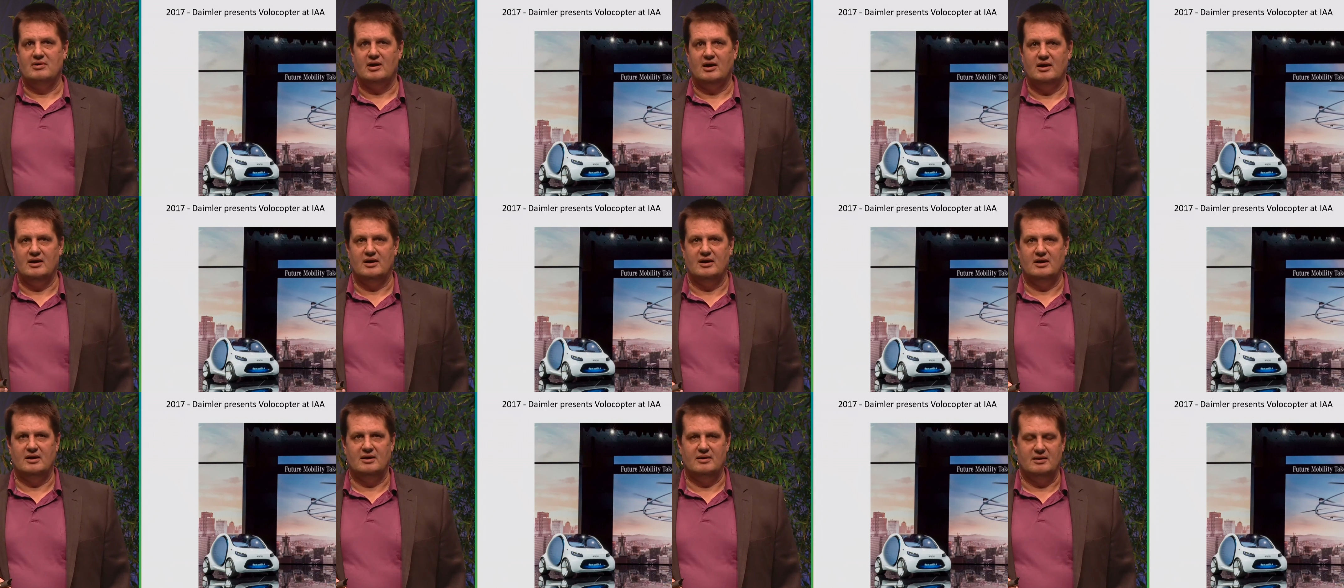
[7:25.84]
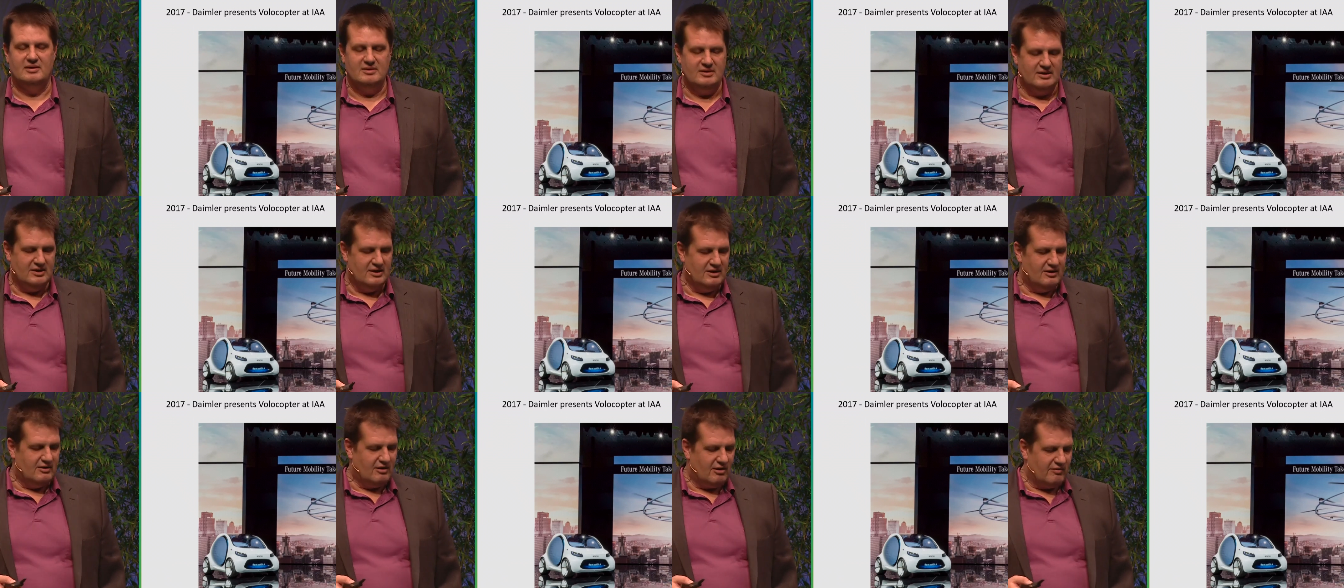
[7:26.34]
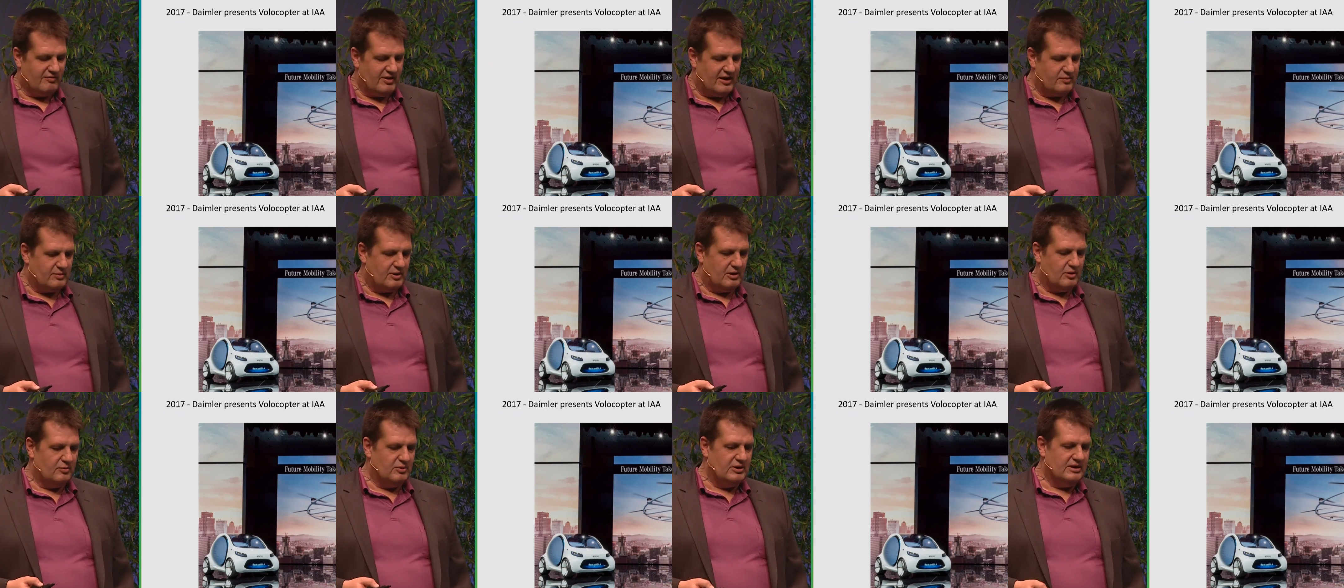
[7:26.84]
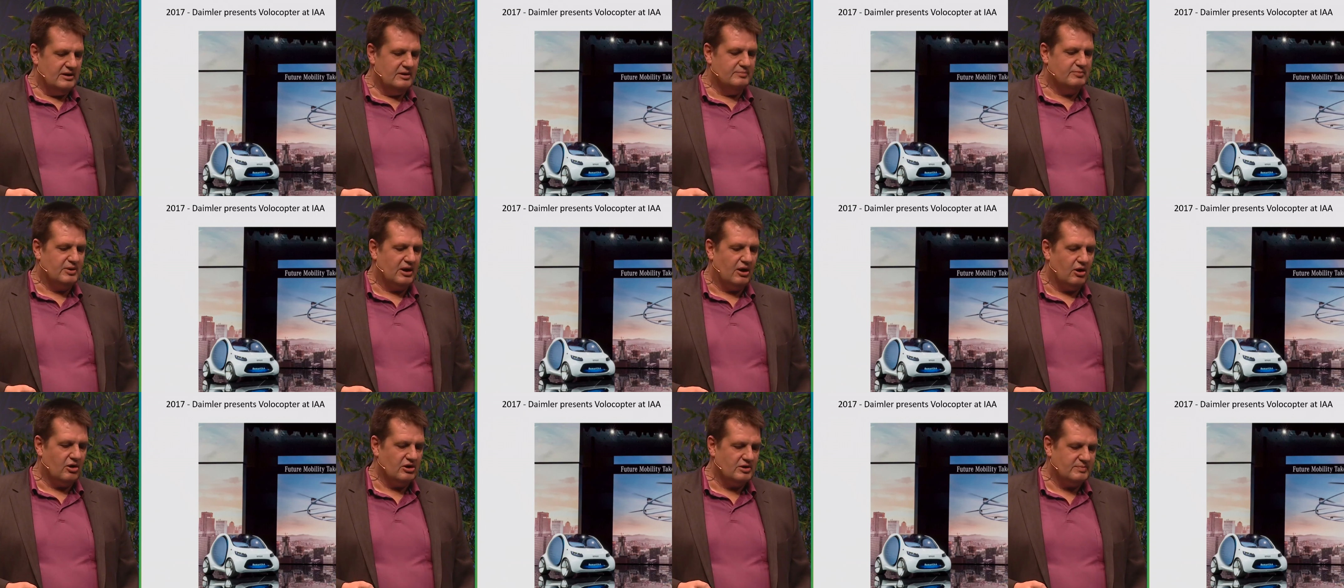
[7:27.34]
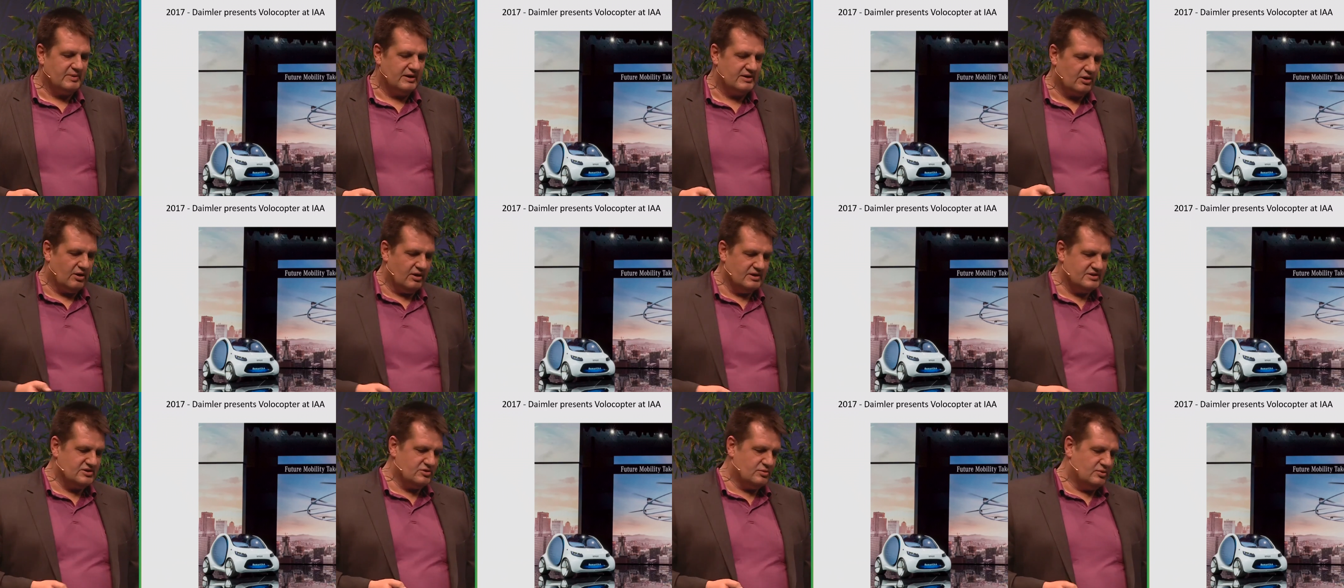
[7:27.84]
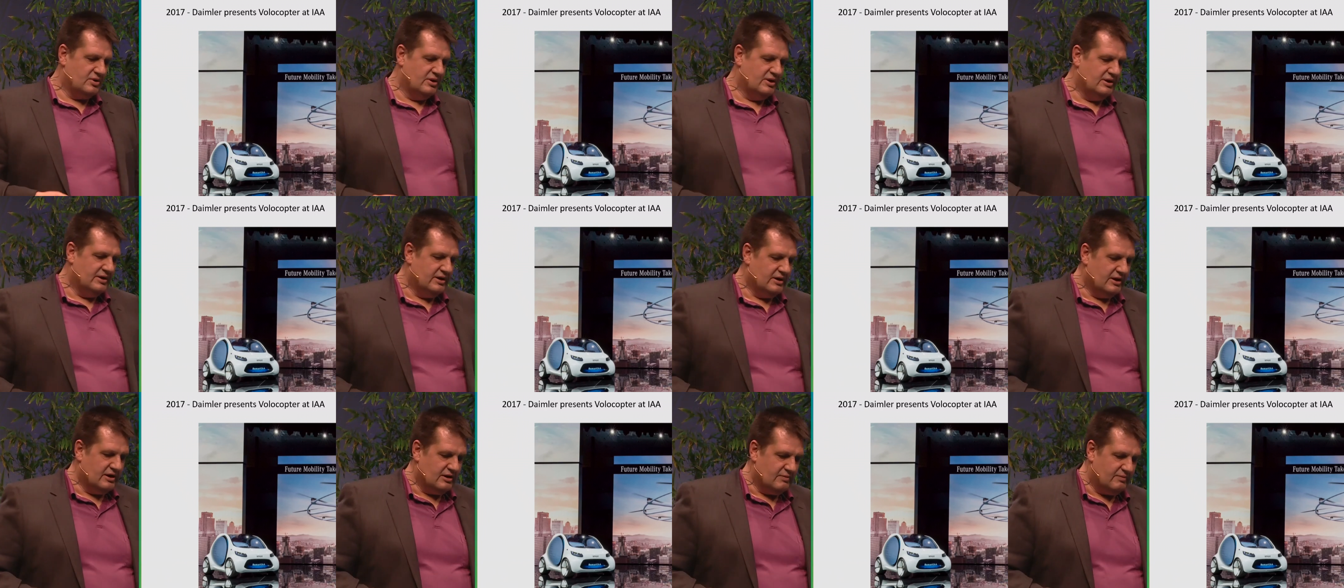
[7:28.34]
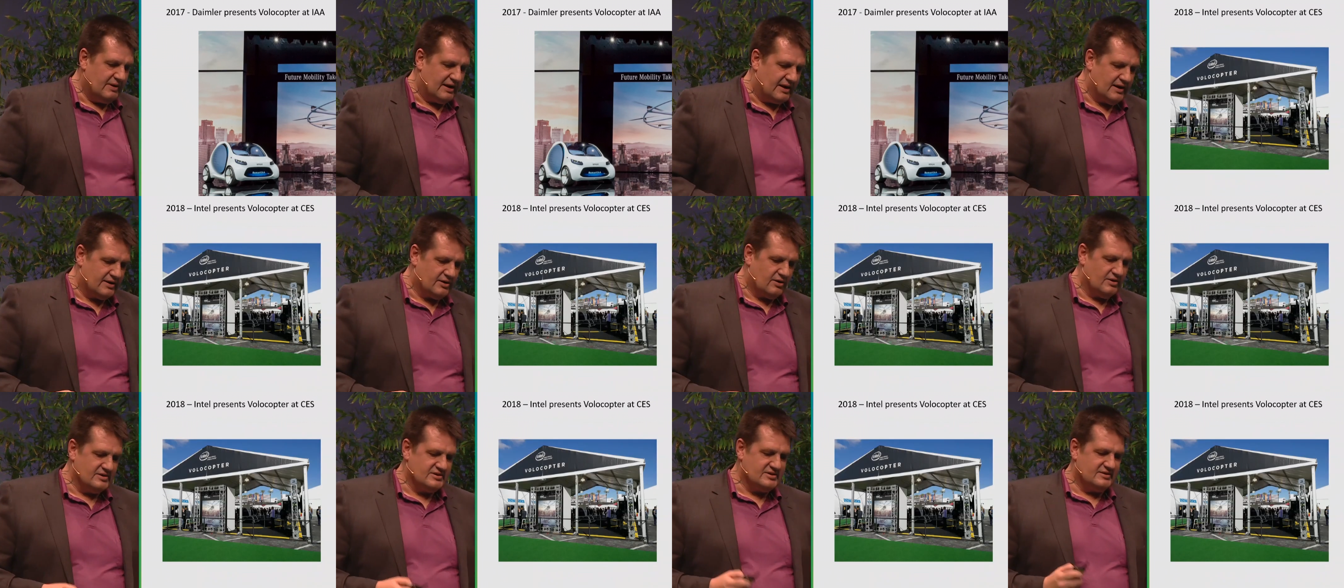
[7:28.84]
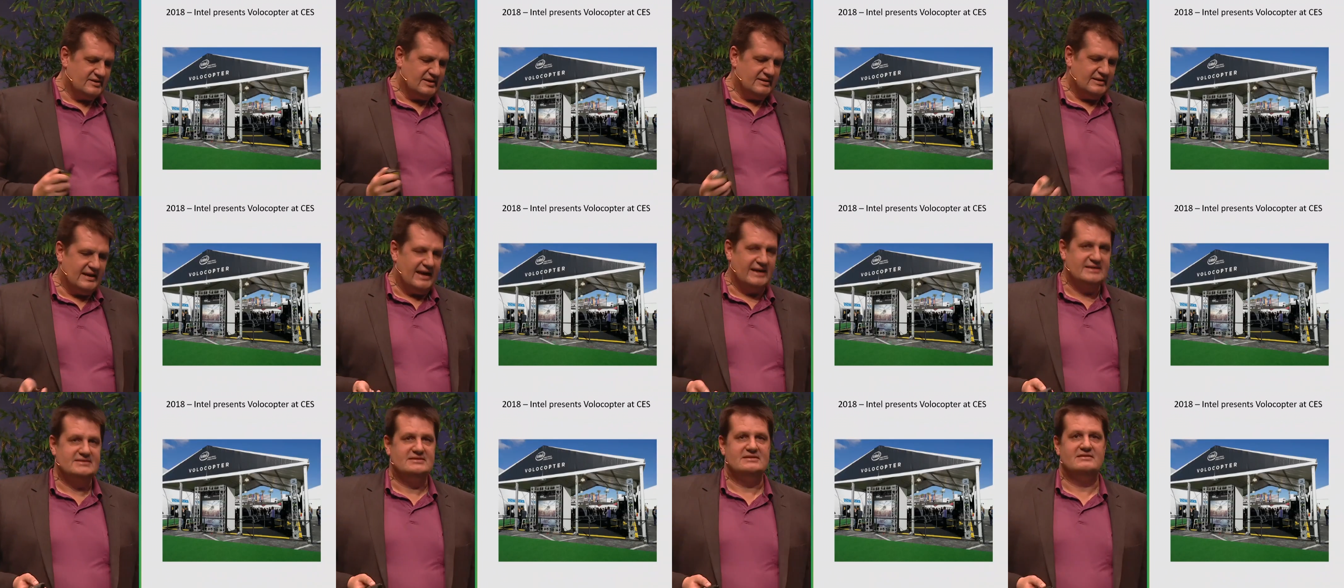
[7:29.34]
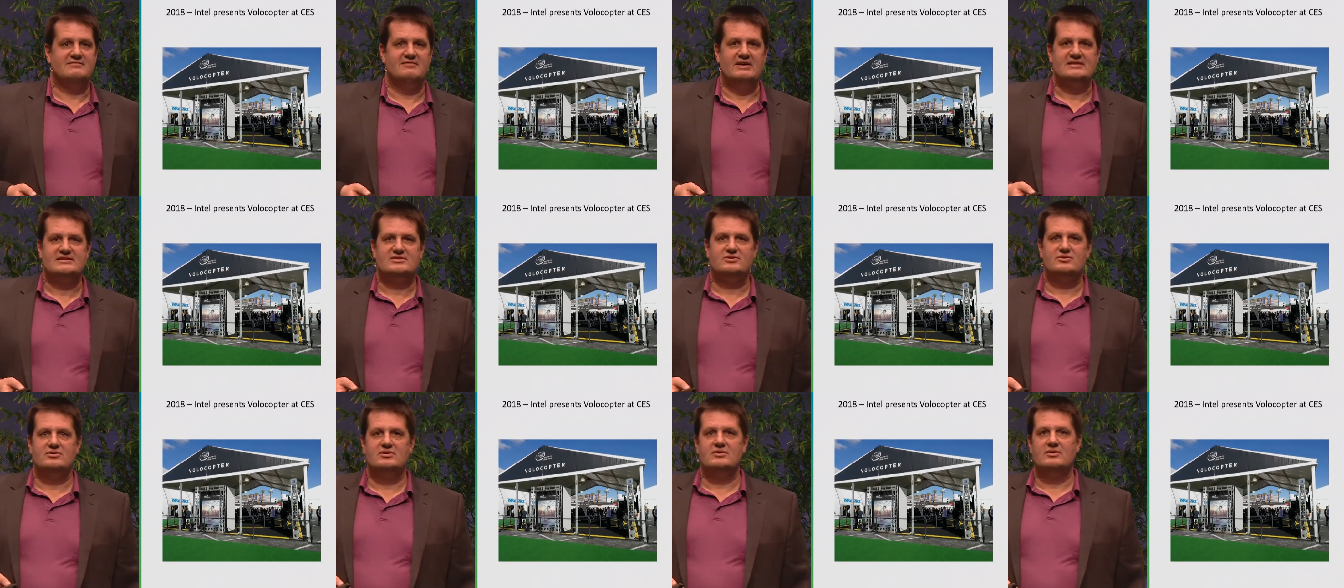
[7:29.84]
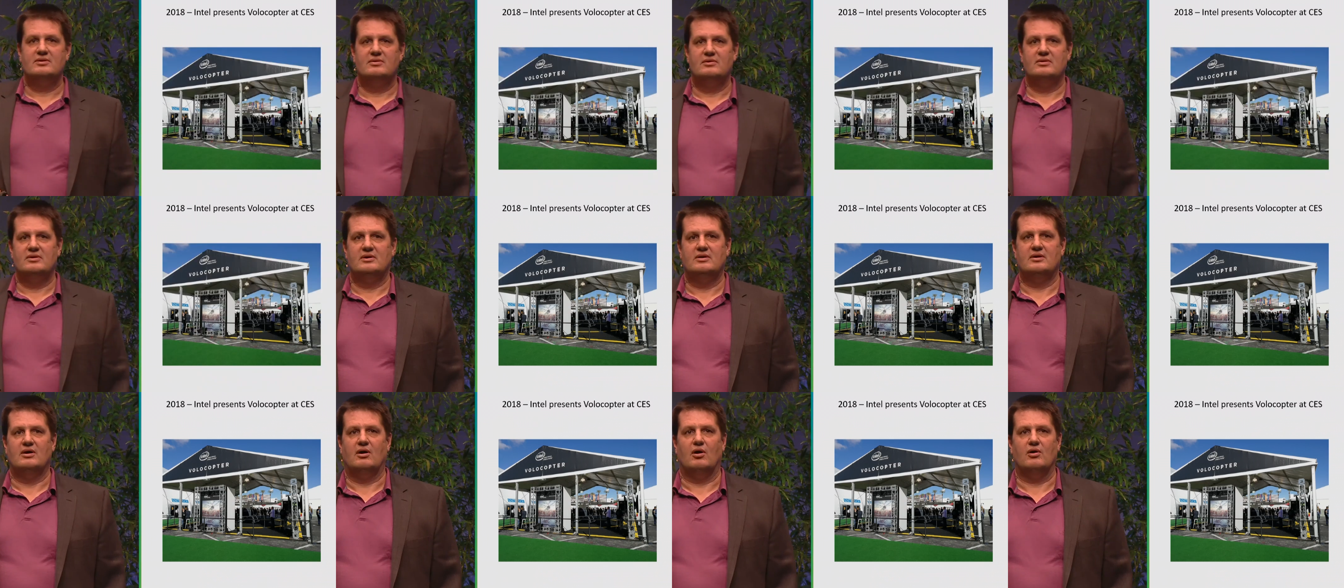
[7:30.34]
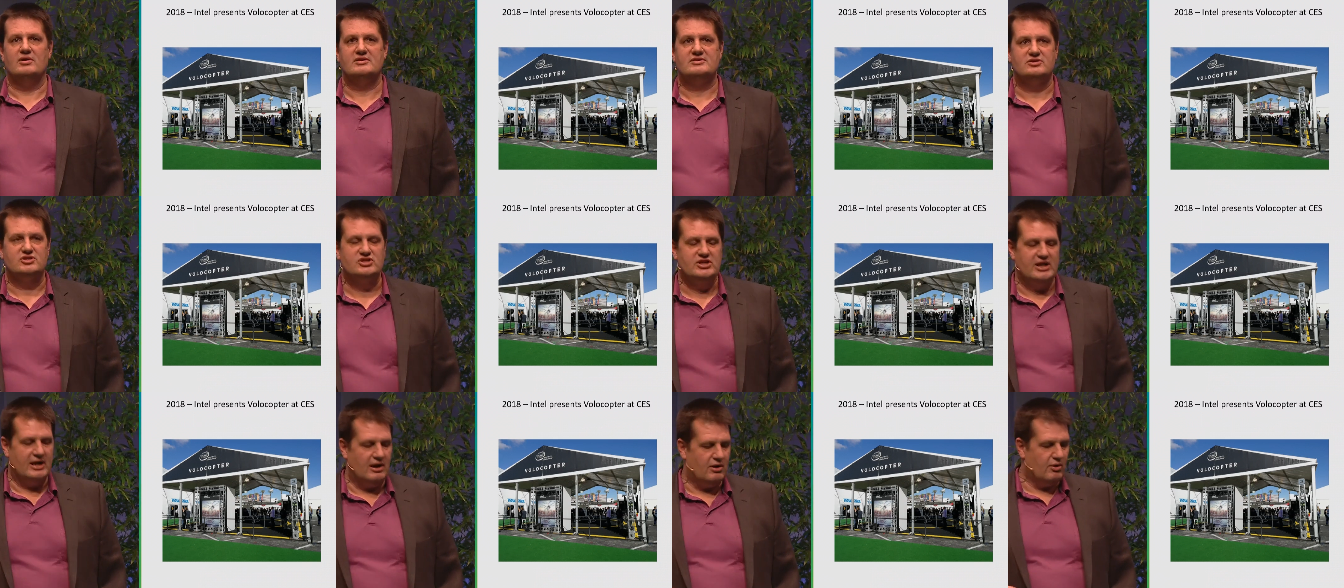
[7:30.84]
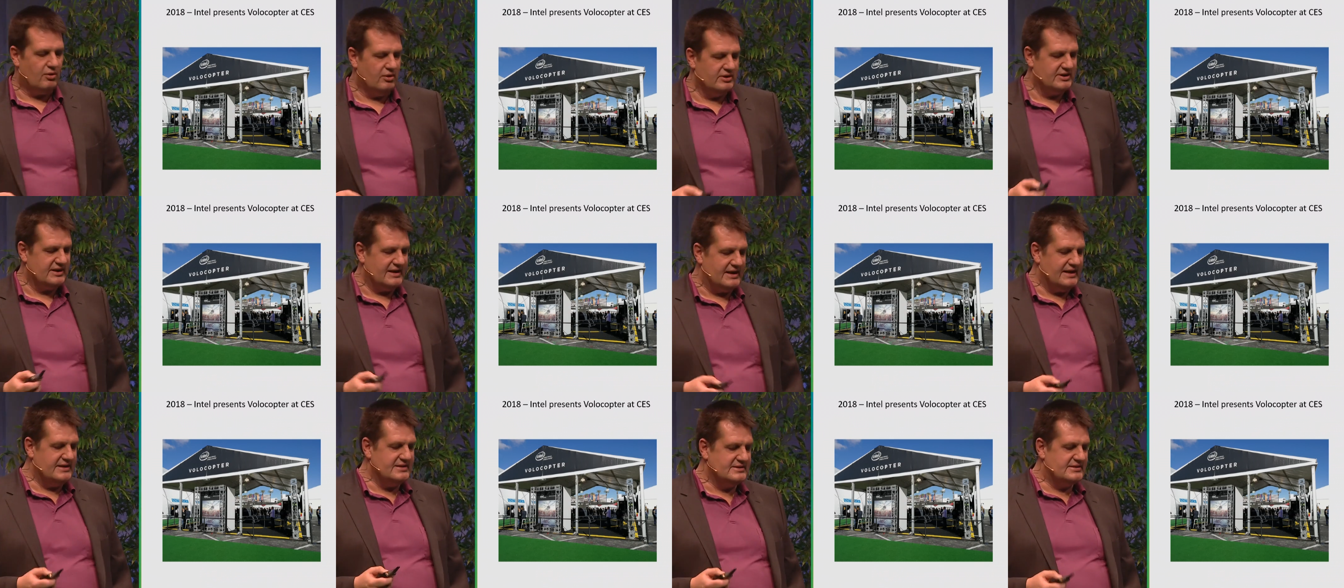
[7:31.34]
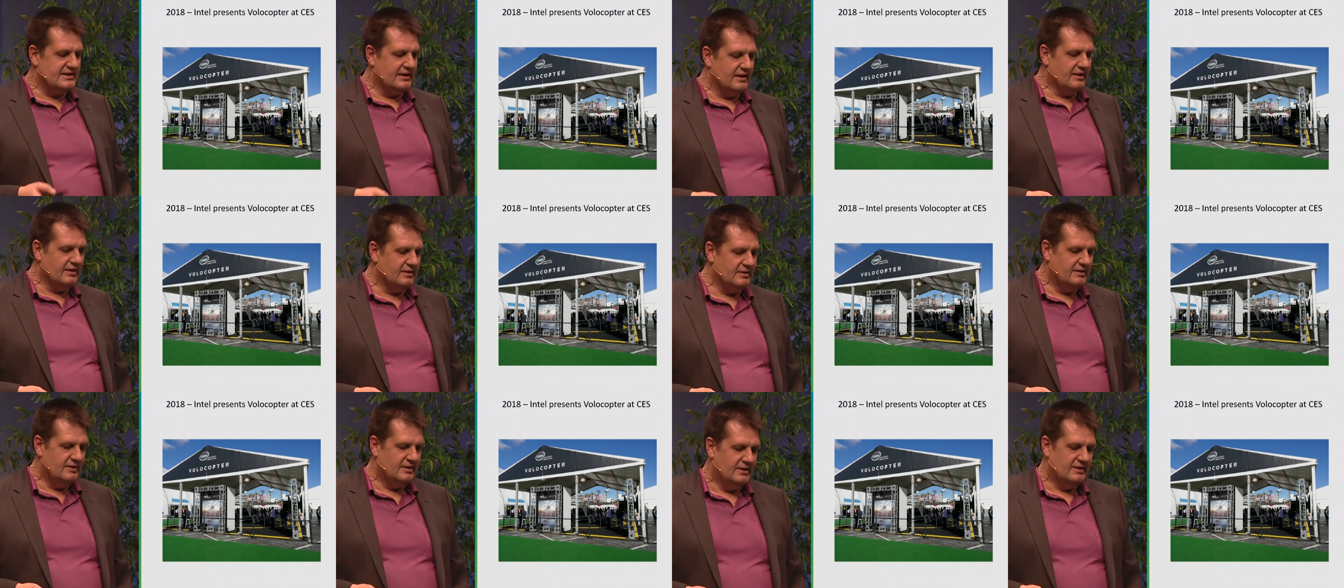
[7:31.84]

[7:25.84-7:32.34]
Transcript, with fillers: uh, of that we are really proud. But also, we got also the next investor, also shareholder Intel.